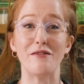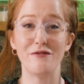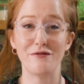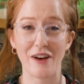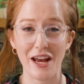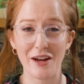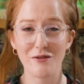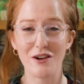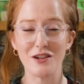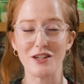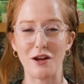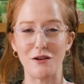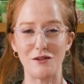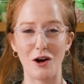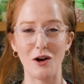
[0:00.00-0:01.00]

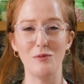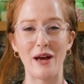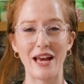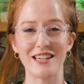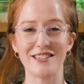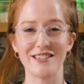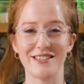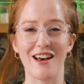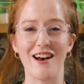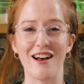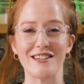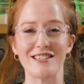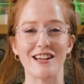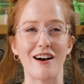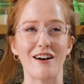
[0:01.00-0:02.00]
favorite no-bake
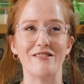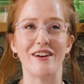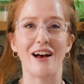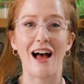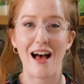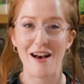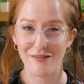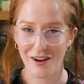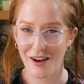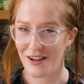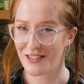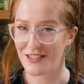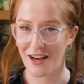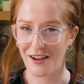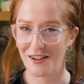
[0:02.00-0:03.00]
desserts that I've
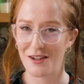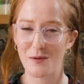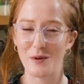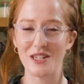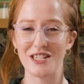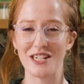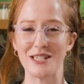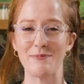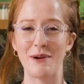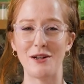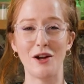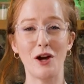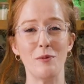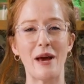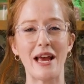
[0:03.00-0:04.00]
ever done, which is my
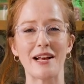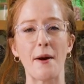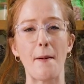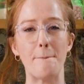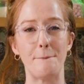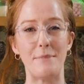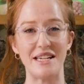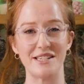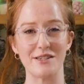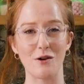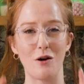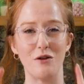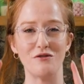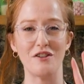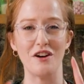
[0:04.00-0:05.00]
no-bake
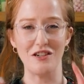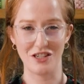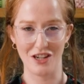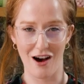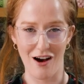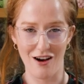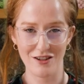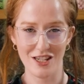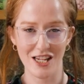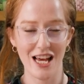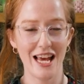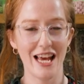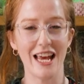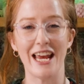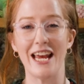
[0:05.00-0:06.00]
Biscoff Tart.
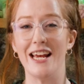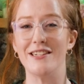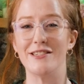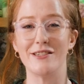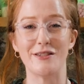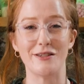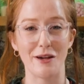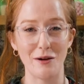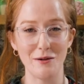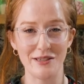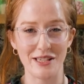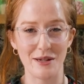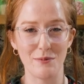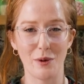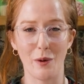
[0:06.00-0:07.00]
It is so
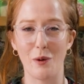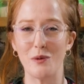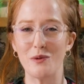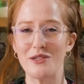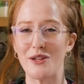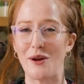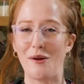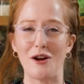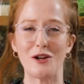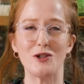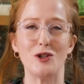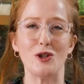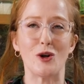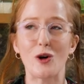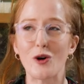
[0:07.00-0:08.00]
simple, so
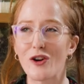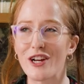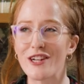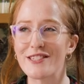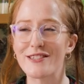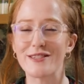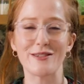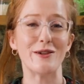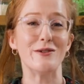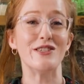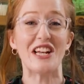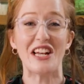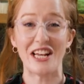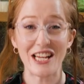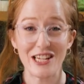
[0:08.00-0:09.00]
luxurious, so
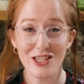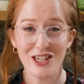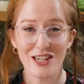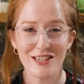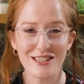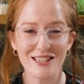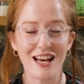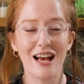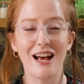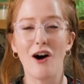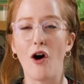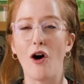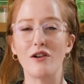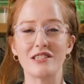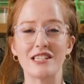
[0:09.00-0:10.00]
delicious.
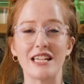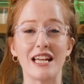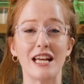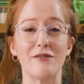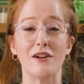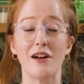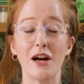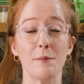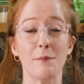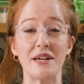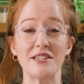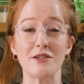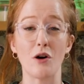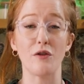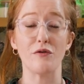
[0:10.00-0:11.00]
Honestly, if you like
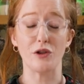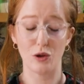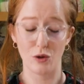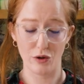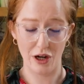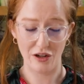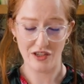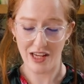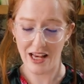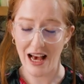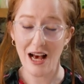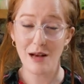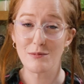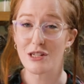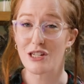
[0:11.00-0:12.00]
Biscoff, you're going to
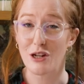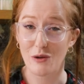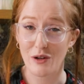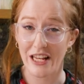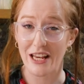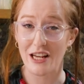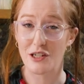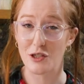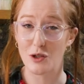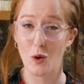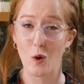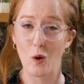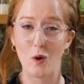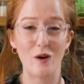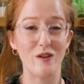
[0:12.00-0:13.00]
absolutely
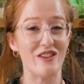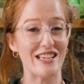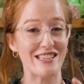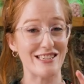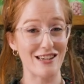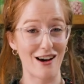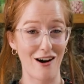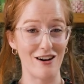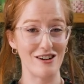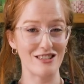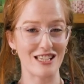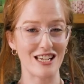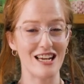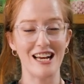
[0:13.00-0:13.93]
adore this tart.